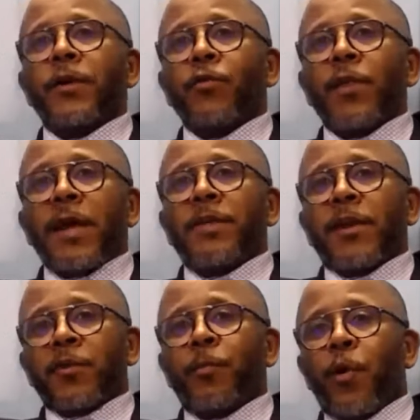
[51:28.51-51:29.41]
so that the
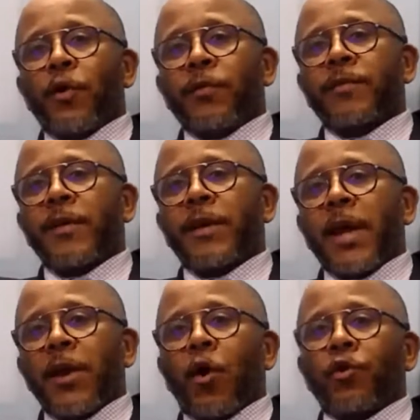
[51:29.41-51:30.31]
response
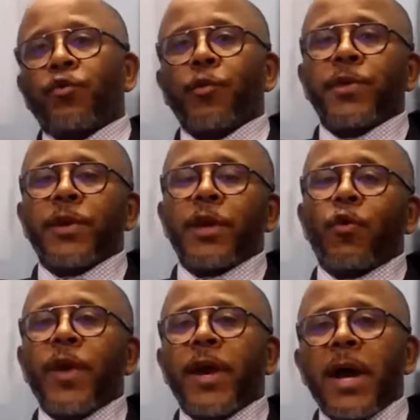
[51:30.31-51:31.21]
can also be
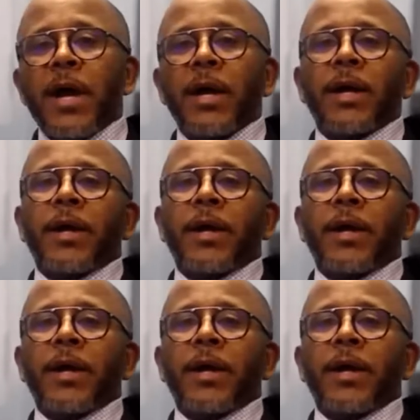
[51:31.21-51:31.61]
quicker,